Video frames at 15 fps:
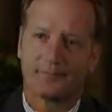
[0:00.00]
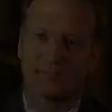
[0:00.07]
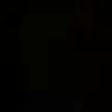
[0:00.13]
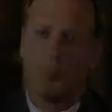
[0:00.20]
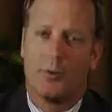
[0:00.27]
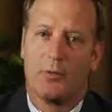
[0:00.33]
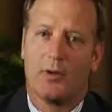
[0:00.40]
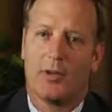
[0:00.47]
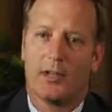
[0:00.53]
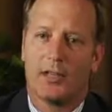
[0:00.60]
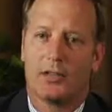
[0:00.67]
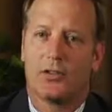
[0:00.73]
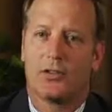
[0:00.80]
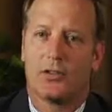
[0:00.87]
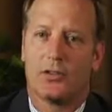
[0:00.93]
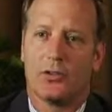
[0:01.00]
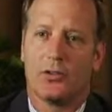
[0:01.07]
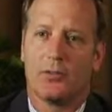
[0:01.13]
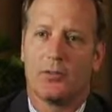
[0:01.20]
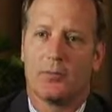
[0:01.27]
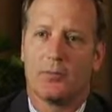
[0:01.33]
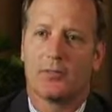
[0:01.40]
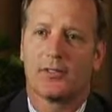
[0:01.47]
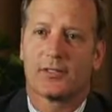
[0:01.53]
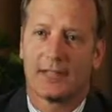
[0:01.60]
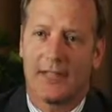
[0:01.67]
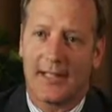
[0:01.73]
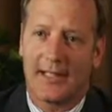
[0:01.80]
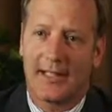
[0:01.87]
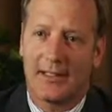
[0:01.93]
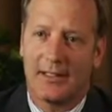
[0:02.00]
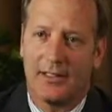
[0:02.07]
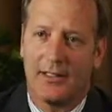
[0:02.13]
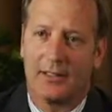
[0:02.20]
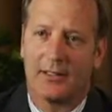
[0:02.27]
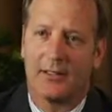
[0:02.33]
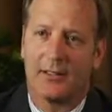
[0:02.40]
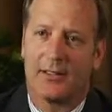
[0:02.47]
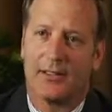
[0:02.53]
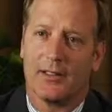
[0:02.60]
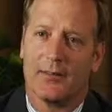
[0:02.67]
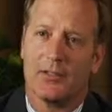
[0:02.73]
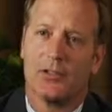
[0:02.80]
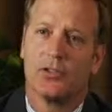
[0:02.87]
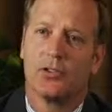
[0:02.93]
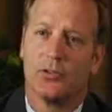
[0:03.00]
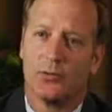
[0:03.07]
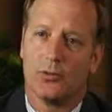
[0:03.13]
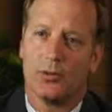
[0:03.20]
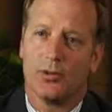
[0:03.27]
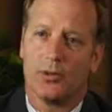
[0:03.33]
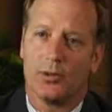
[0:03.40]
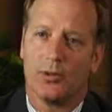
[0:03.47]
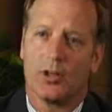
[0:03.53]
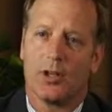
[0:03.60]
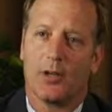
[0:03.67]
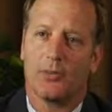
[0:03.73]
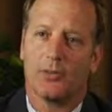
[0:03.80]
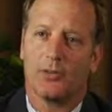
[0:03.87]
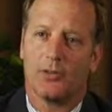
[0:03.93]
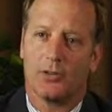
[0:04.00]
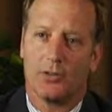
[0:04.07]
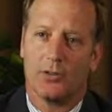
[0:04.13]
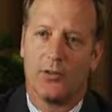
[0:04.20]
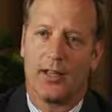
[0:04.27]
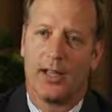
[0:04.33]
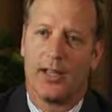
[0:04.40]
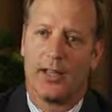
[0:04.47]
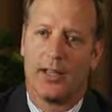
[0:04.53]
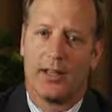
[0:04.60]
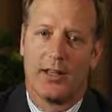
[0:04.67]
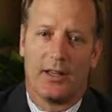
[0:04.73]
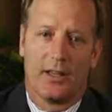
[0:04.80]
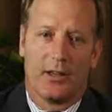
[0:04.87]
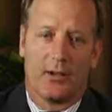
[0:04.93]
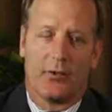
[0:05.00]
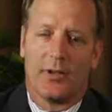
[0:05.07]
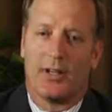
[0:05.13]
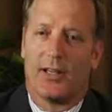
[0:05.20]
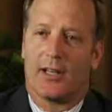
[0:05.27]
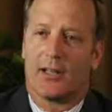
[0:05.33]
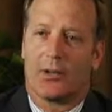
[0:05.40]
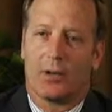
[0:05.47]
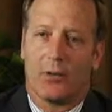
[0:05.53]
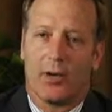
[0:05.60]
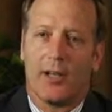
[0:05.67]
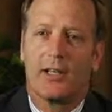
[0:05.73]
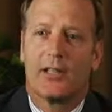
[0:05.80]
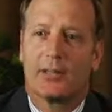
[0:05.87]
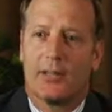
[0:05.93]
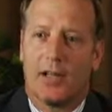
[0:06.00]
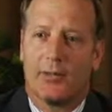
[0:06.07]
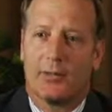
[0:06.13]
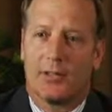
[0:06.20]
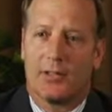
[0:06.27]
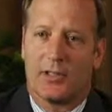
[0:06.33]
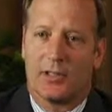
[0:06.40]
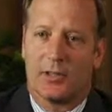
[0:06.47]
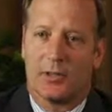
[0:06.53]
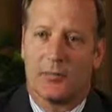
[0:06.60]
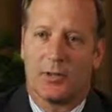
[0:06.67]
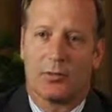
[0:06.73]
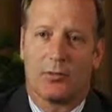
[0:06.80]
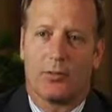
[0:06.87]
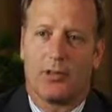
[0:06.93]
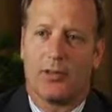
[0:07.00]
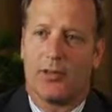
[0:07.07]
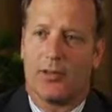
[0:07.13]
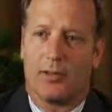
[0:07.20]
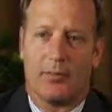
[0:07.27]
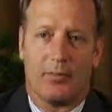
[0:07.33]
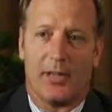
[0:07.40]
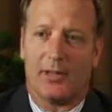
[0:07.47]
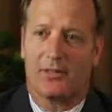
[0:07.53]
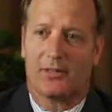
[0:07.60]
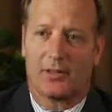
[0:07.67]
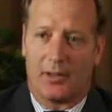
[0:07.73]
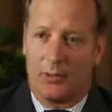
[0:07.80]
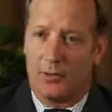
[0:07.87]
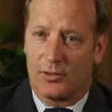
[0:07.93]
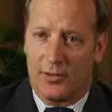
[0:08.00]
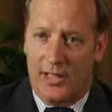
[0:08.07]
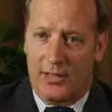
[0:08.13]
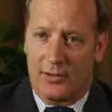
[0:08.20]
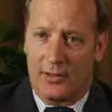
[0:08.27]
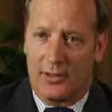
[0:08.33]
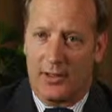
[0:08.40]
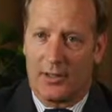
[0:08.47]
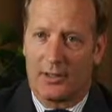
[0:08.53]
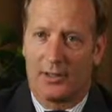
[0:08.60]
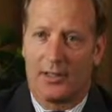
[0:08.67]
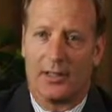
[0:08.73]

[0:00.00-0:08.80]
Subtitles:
When we went into selecting the tool that would help us do that, we had a great competition between the best that was out there.